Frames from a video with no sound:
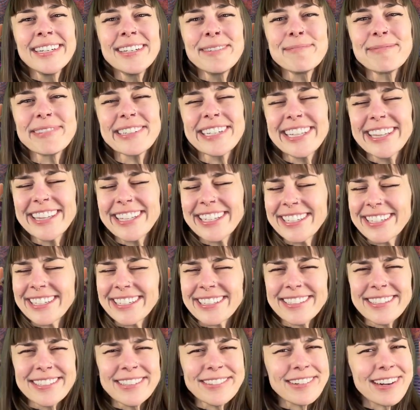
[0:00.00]
Breathe in
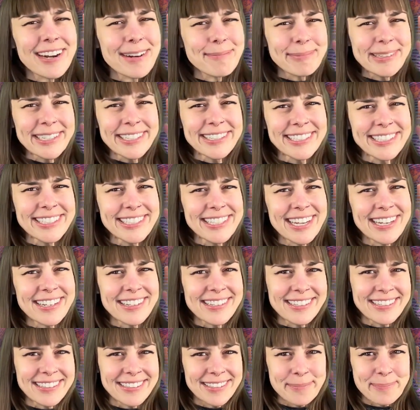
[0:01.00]
and drop your
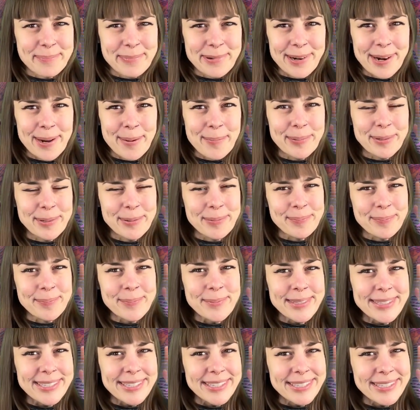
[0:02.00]
attention to
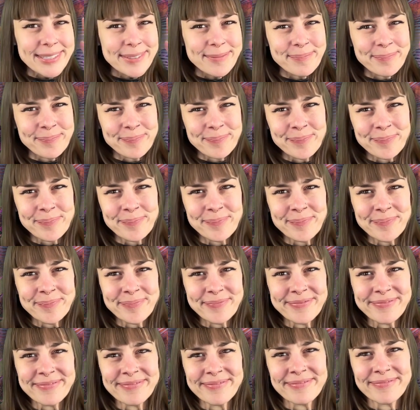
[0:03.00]
problems.
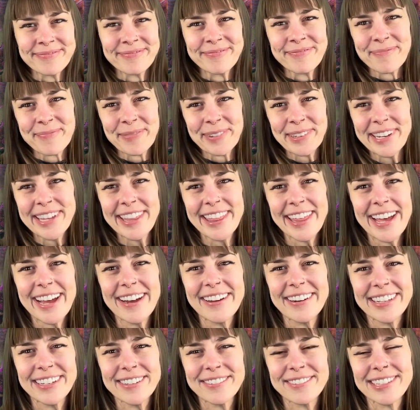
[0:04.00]
Breathe
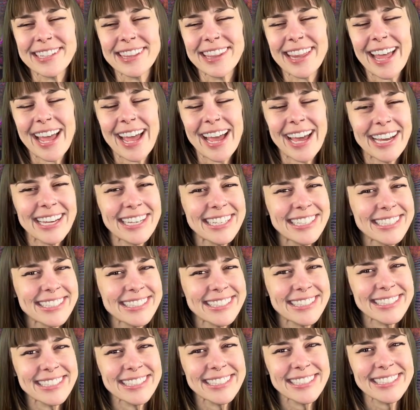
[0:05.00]
out and
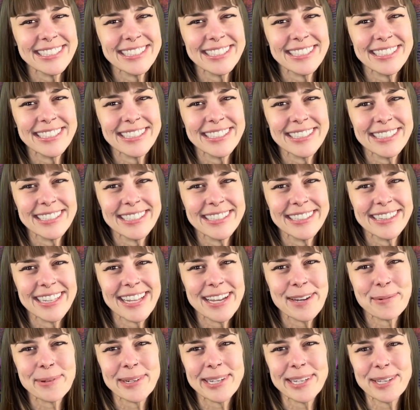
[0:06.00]
relax.
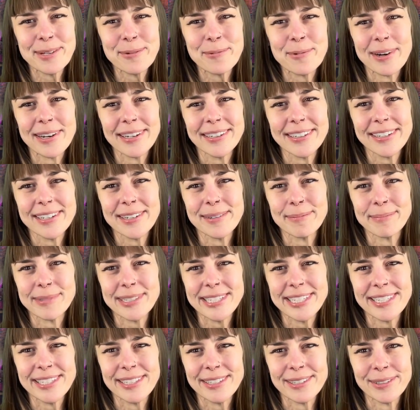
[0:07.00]
Let what you want come
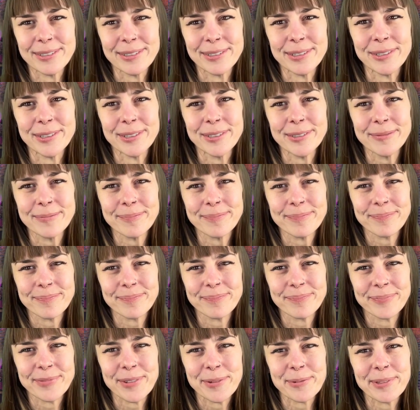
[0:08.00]
to you.
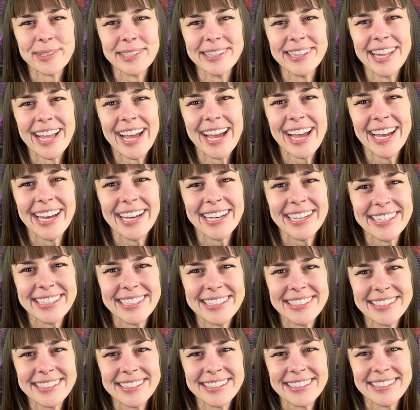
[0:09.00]

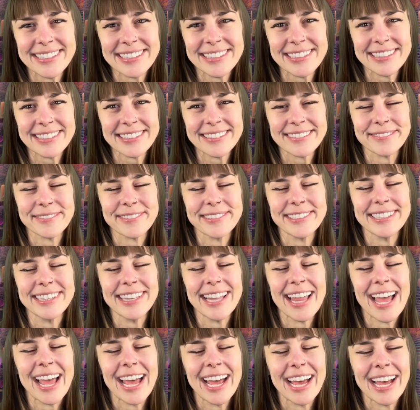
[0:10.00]
Relax,
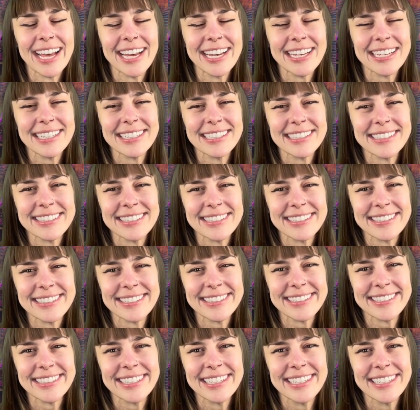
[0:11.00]
relax.
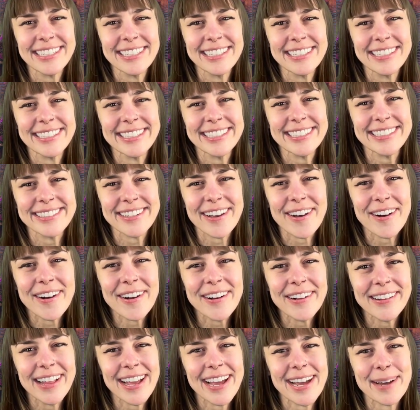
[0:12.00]
It's
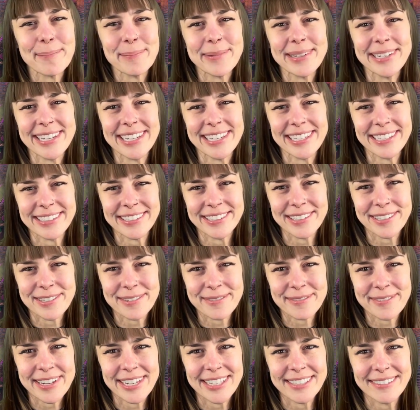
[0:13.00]
all happening in your
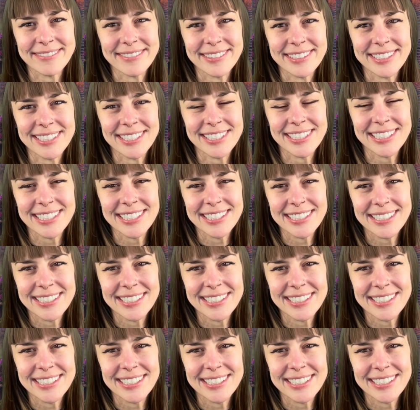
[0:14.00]
favor.